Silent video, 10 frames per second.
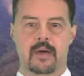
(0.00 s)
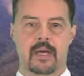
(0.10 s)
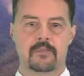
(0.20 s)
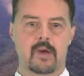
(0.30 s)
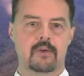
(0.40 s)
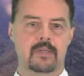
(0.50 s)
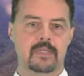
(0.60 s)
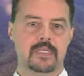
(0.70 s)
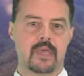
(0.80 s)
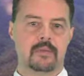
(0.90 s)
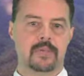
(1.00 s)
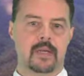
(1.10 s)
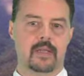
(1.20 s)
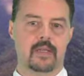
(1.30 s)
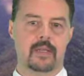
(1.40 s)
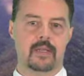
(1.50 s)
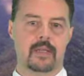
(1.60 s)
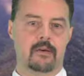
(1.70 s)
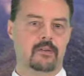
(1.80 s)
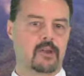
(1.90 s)
I'm local estate planning
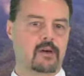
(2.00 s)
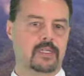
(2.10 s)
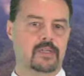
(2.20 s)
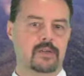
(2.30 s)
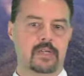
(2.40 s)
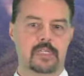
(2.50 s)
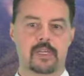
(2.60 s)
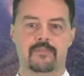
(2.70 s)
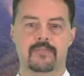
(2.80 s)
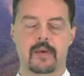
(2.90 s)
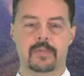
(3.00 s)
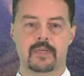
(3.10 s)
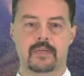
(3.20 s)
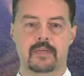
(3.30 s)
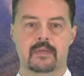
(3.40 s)
and elder law attorney Jeff Fleming.